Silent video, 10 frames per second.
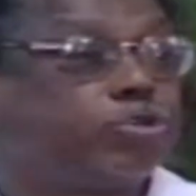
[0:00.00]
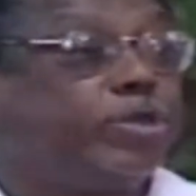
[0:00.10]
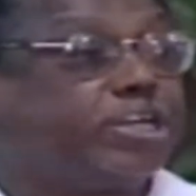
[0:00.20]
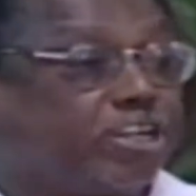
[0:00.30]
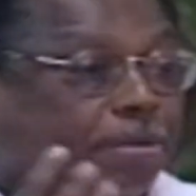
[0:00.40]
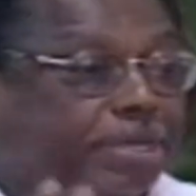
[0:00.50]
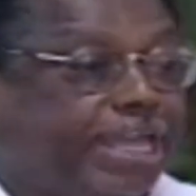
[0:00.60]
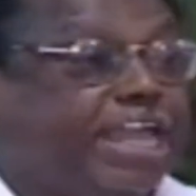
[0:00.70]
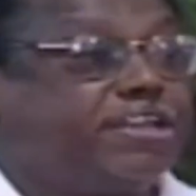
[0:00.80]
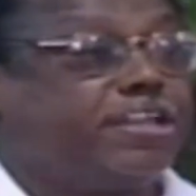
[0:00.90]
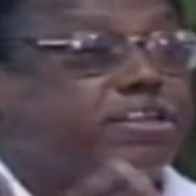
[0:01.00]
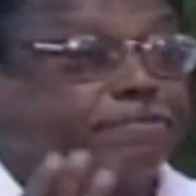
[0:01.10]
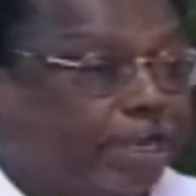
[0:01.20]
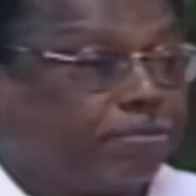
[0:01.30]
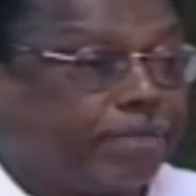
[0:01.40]
to economic aid and
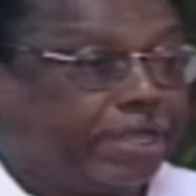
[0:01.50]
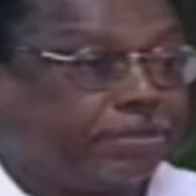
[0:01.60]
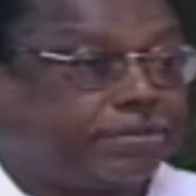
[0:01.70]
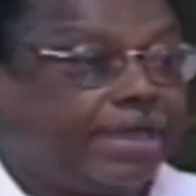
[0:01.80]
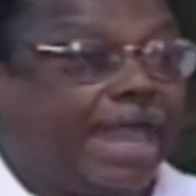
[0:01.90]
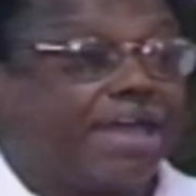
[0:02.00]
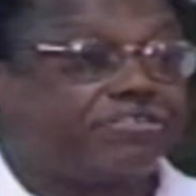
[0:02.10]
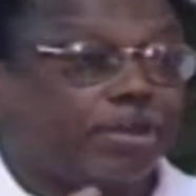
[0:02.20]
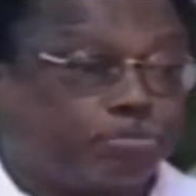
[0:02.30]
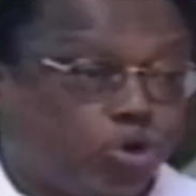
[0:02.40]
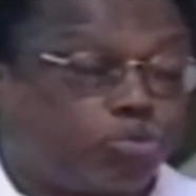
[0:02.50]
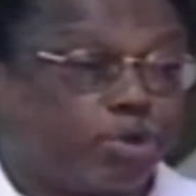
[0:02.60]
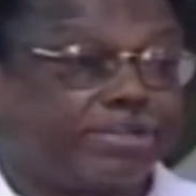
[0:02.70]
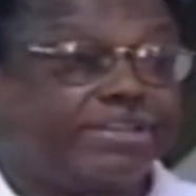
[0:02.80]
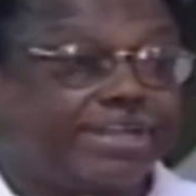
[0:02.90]
development has
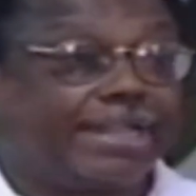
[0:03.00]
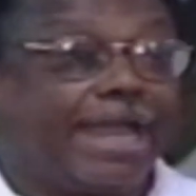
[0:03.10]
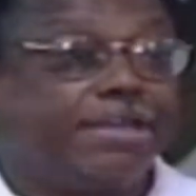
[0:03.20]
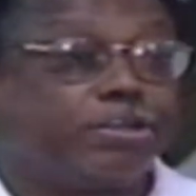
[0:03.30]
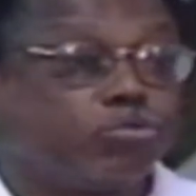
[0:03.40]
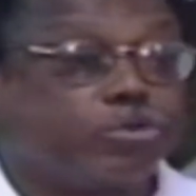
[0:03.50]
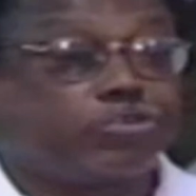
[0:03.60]
appropriately declined and